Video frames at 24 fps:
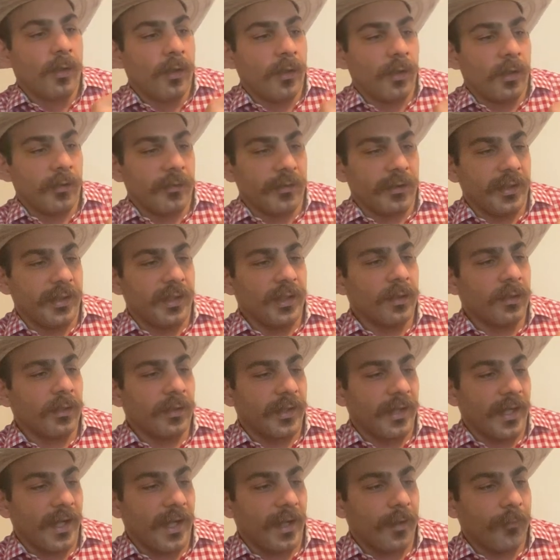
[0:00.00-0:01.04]
On the heel
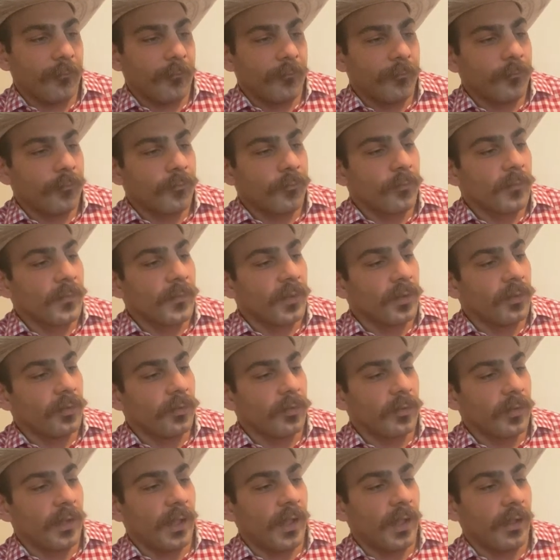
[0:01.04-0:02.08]
cap,
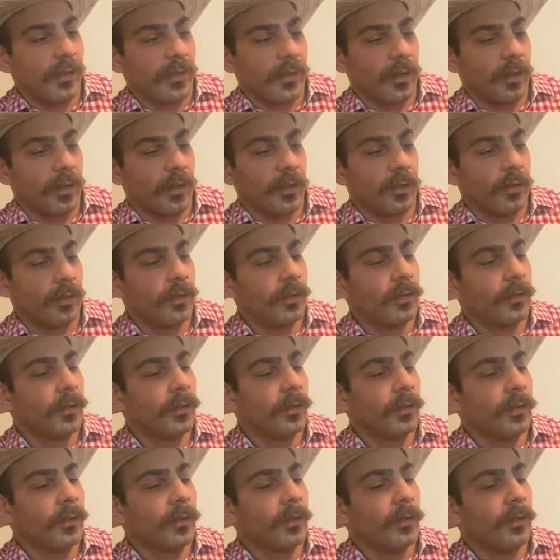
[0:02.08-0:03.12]
you got a
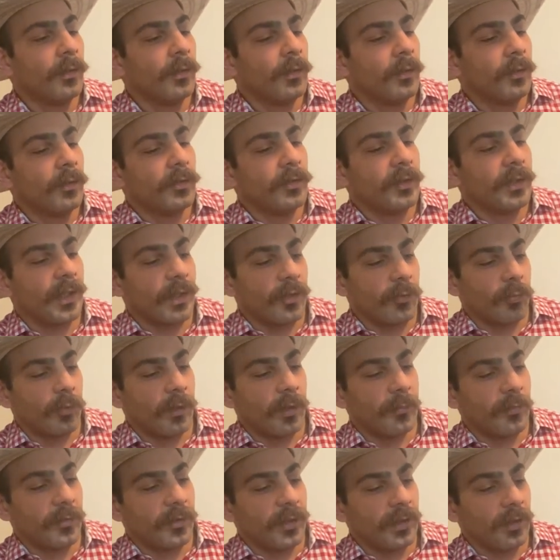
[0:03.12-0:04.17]
you got a
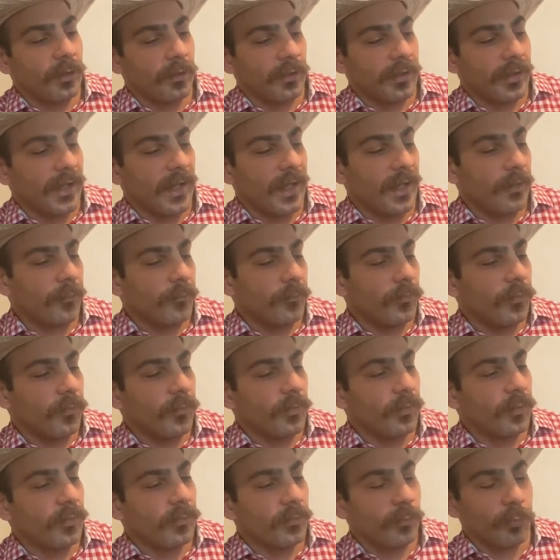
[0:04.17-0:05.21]
rubber heel cap
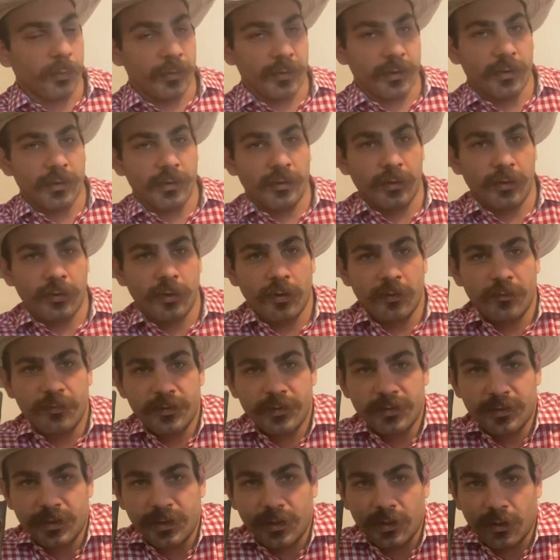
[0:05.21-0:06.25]
with the
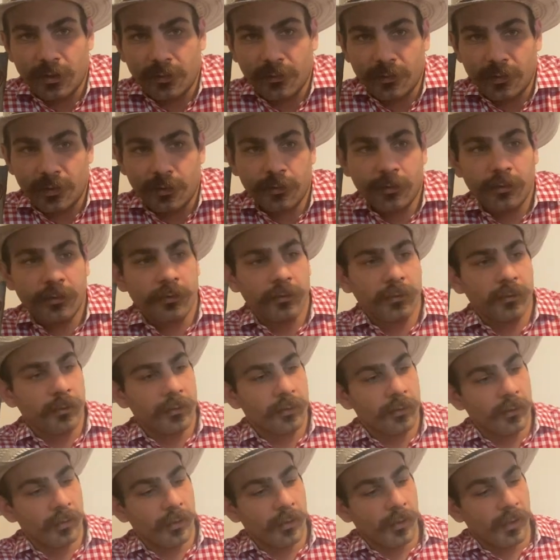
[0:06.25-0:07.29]
Tecovas T on there,
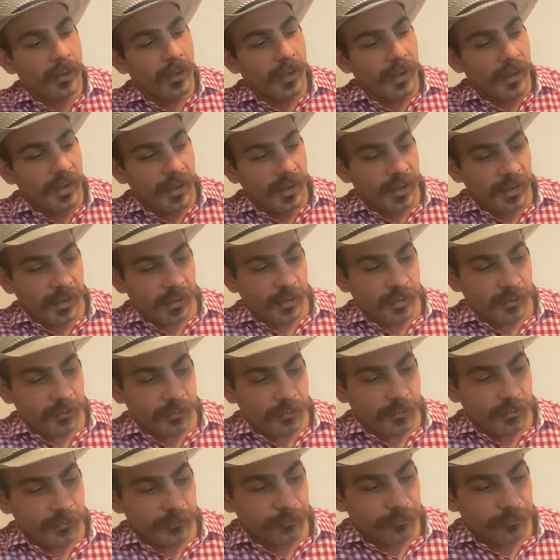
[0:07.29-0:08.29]
and